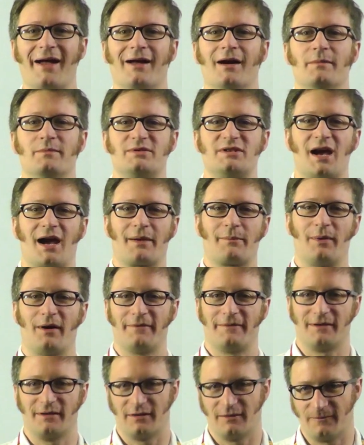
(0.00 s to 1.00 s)
Hi, I'm Jack
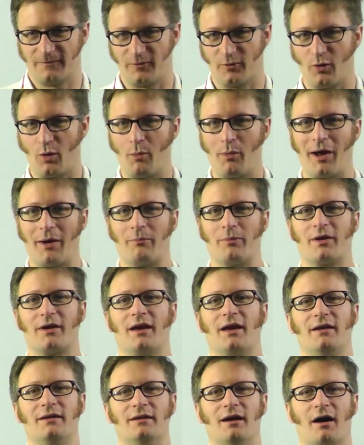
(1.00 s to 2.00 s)
Buffington for Robot
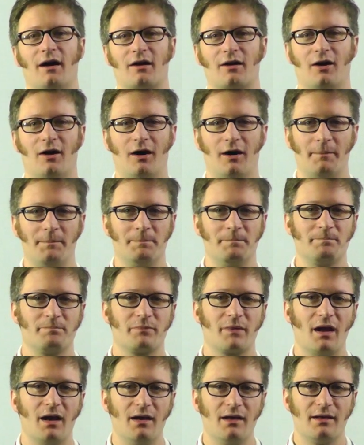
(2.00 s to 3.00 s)
Brigade dot com.
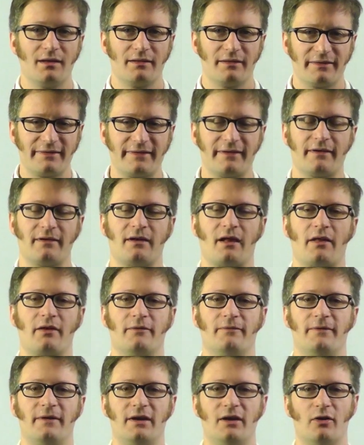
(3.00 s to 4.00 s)
This is
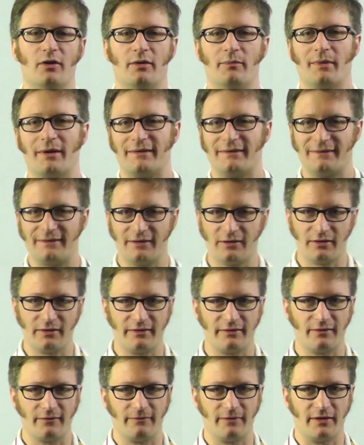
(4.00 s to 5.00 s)
another video in my
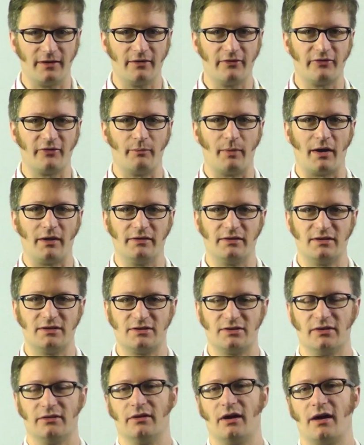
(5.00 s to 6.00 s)
series of videos about
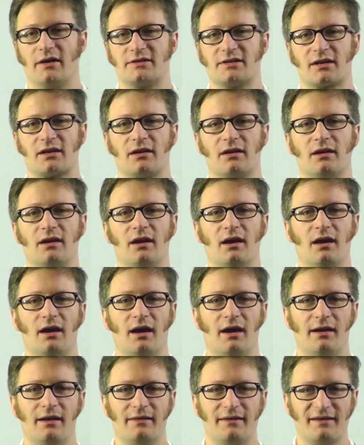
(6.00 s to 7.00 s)
digital logic,
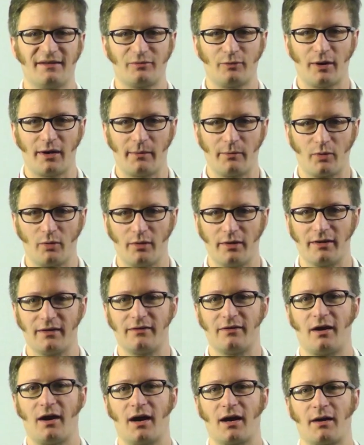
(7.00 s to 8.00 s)
and in this one I'm going
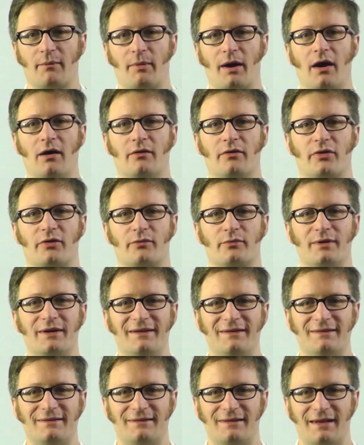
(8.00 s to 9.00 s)
to talk about
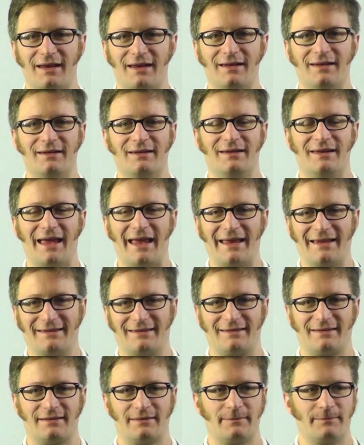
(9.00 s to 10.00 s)
three-state
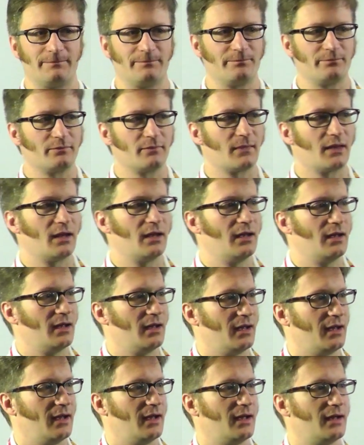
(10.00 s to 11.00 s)
gates.
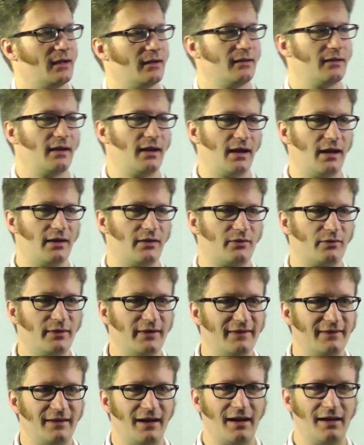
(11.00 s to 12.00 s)
And a
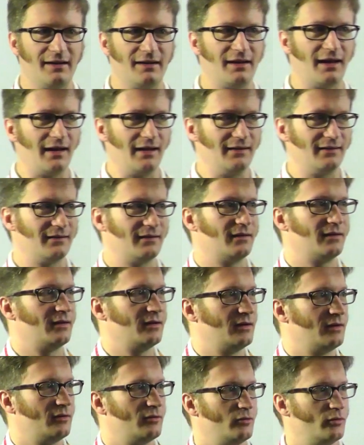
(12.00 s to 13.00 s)
three-state gate
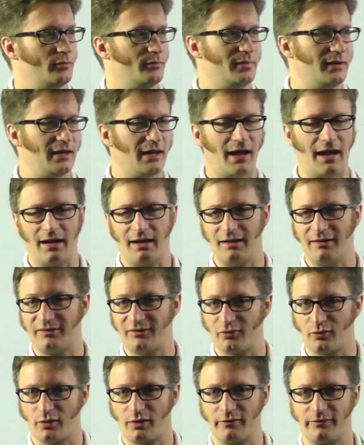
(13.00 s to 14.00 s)
would be any
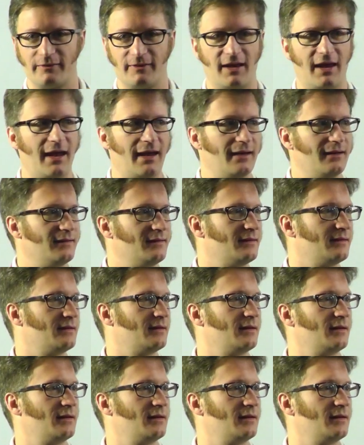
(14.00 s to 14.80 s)
sort of gate.